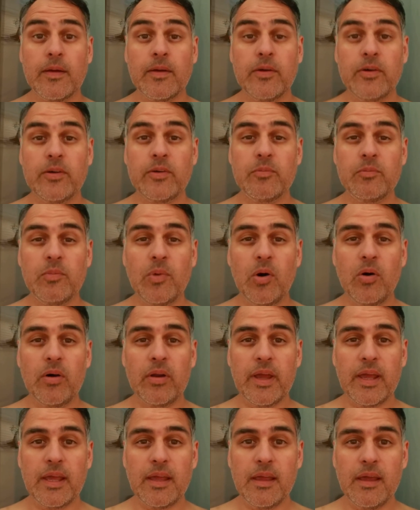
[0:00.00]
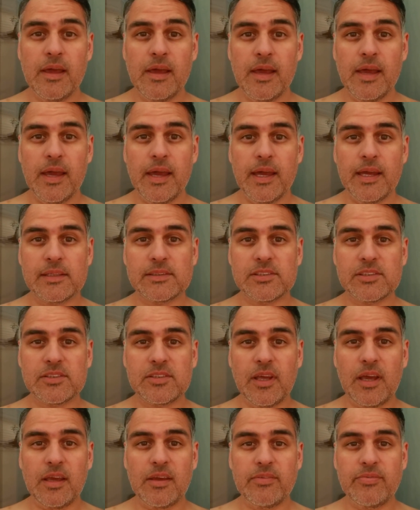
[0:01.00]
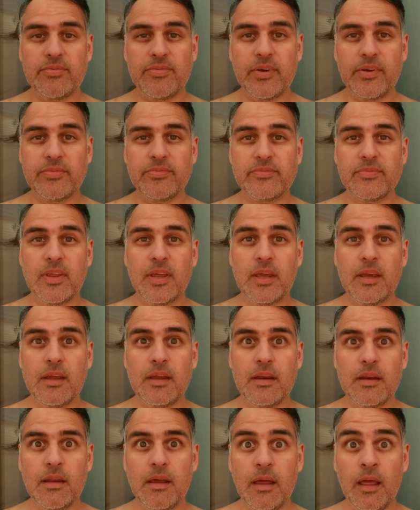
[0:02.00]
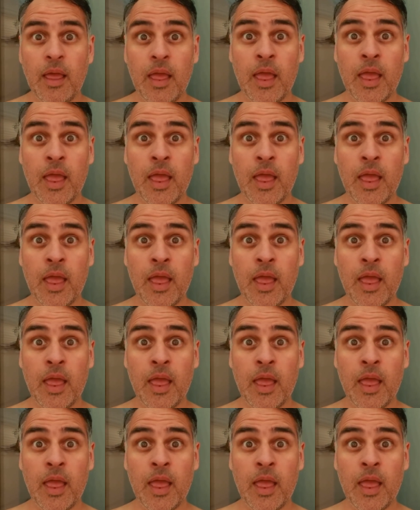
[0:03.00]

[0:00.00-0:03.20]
Good morning, it's day 15